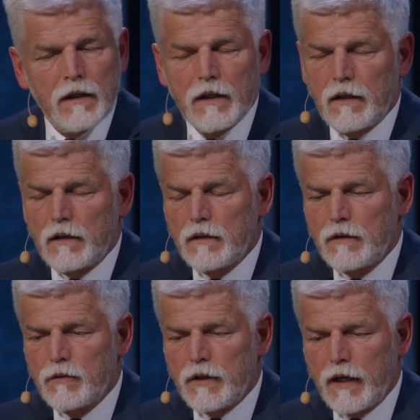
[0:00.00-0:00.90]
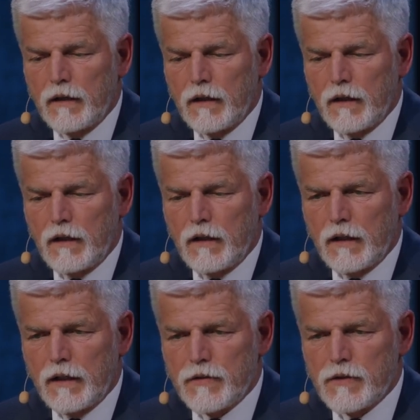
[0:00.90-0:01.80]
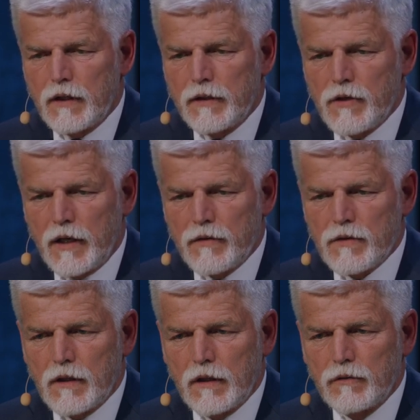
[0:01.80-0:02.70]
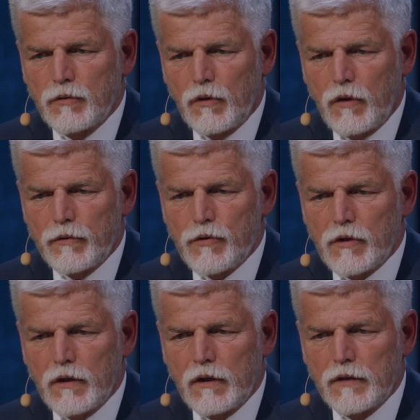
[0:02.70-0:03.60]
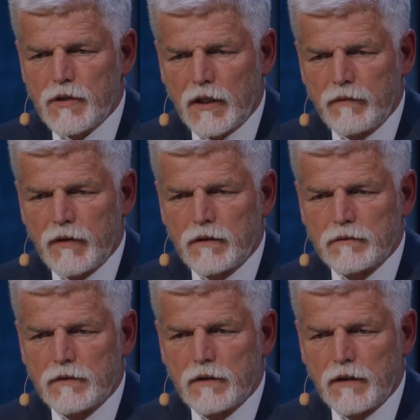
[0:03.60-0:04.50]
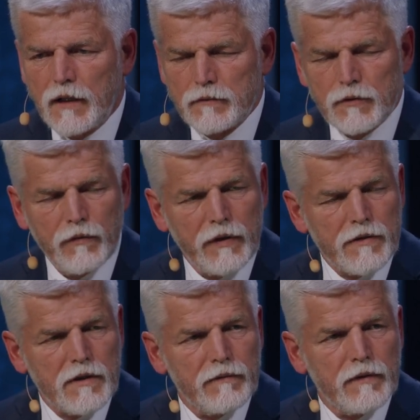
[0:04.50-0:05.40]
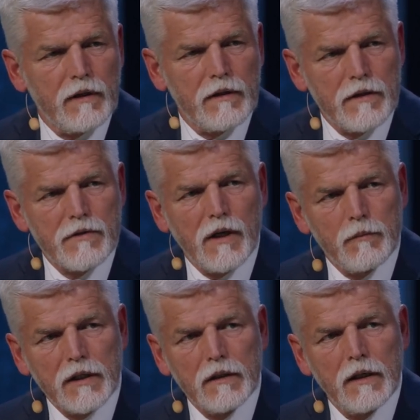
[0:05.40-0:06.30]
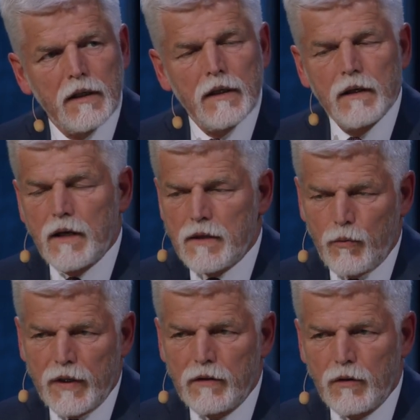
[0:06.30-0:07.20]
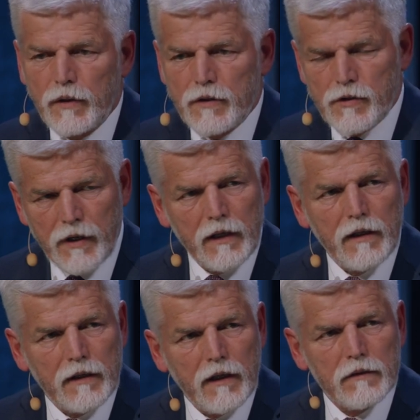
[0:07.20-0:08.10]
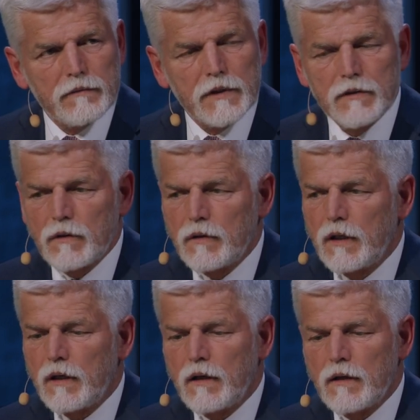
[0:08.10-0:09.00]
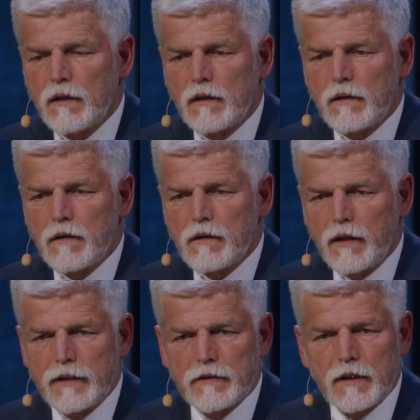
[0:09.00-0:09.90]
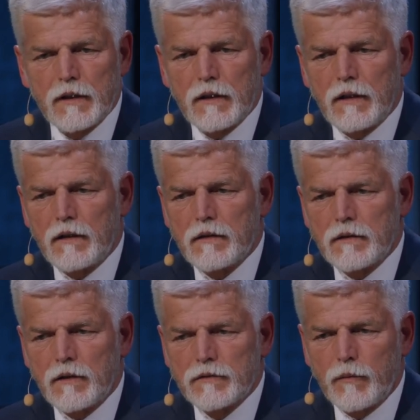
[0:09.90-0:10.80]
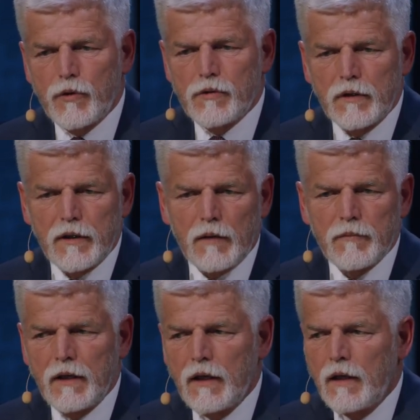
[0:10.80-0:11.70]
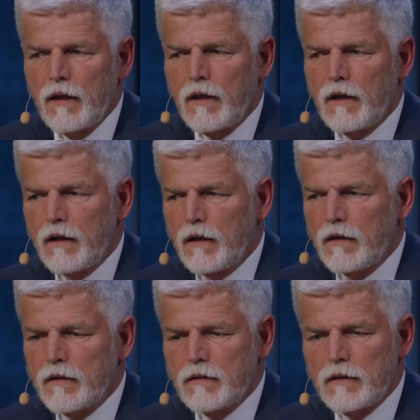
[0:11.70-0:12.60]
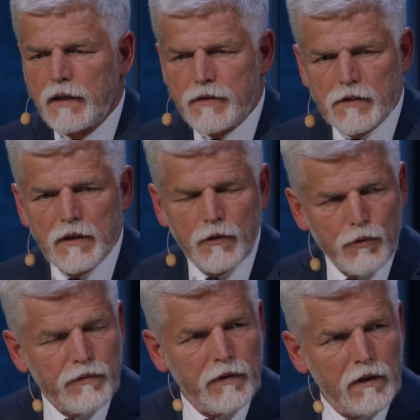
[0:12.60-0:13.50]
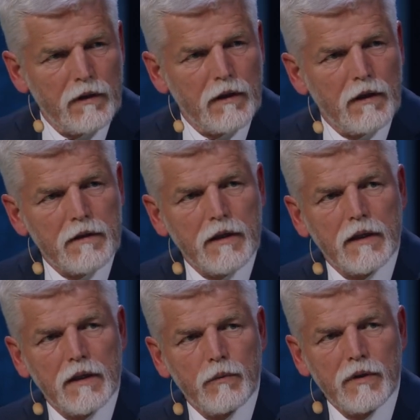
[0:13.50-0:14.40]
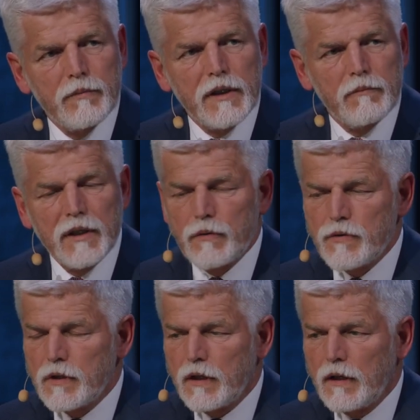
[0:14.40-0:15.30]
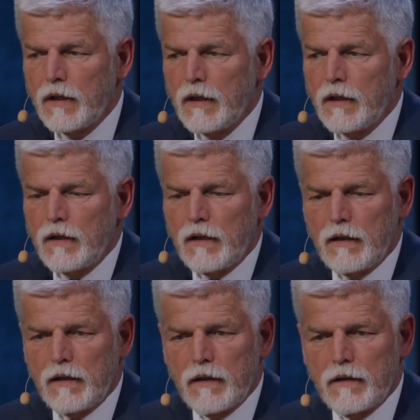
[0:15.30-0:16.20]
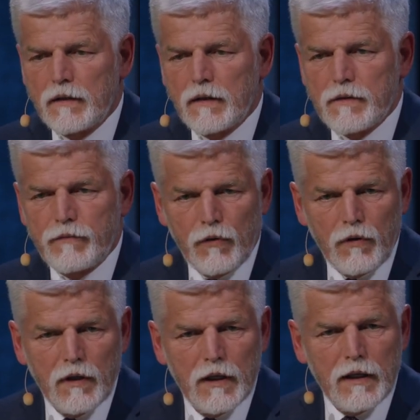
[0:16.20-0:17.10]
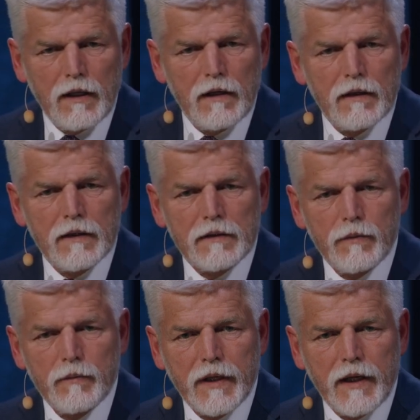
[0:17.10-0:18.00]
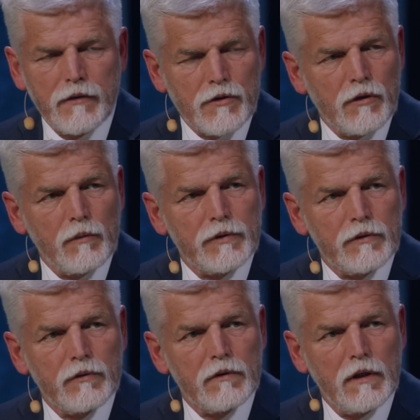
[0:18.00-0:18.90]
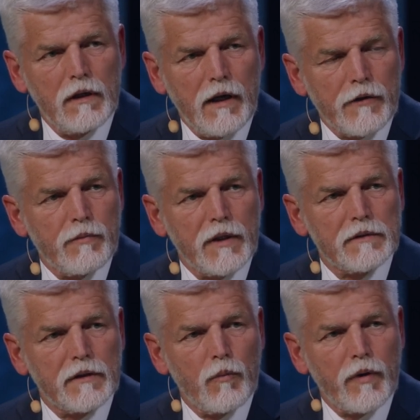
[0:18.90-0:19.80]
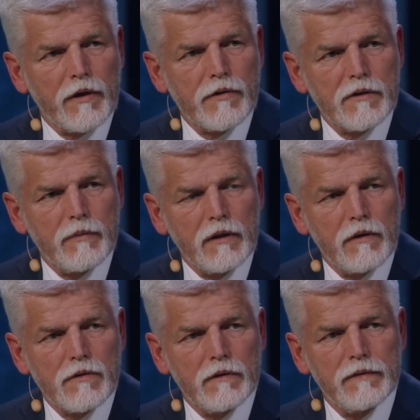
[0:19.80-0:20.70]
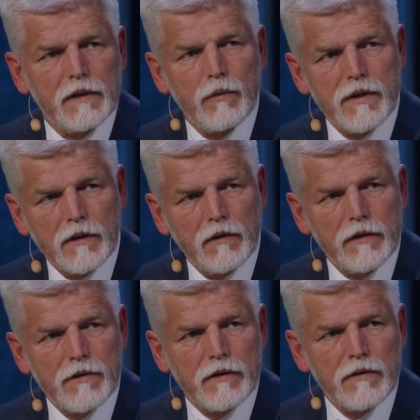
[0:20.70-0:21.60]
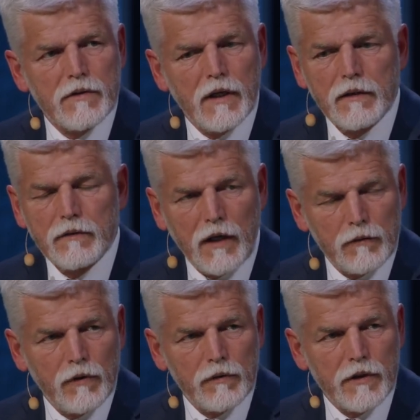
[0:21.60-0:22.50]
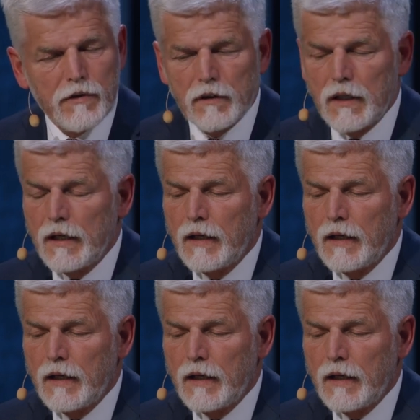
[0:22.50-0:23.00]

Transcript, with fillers: Uh, Ukraine uh, has a chance uh, to launch a significant counteroffensive uh, this summer, and the window is shrinking now. So uh, uh, the later the contribution come, the less useful they will be because in the fall it will be again stopped to large military operations because of weather conditions and ground condition.